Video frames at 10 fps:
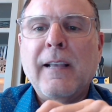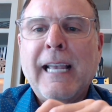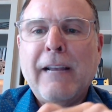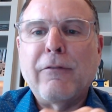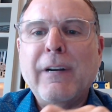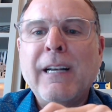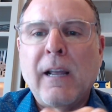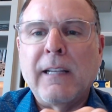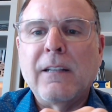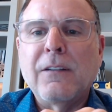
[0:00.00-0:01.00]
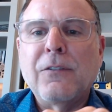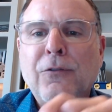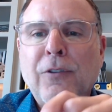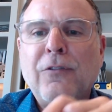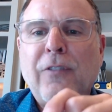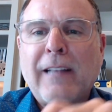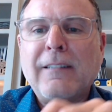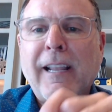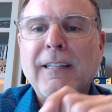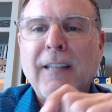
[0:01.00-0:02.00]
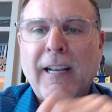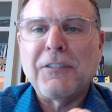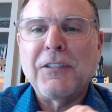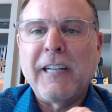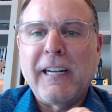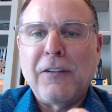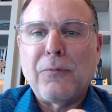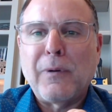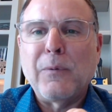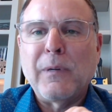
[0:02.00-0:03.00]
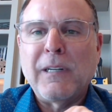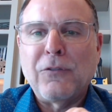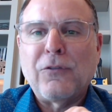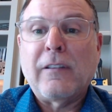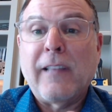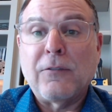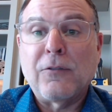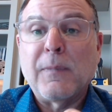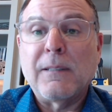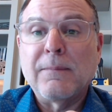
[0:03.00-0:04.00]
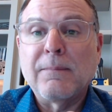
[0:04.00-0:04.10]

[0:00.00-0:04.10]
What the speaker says: every night since that day in 1983 when he said that to me.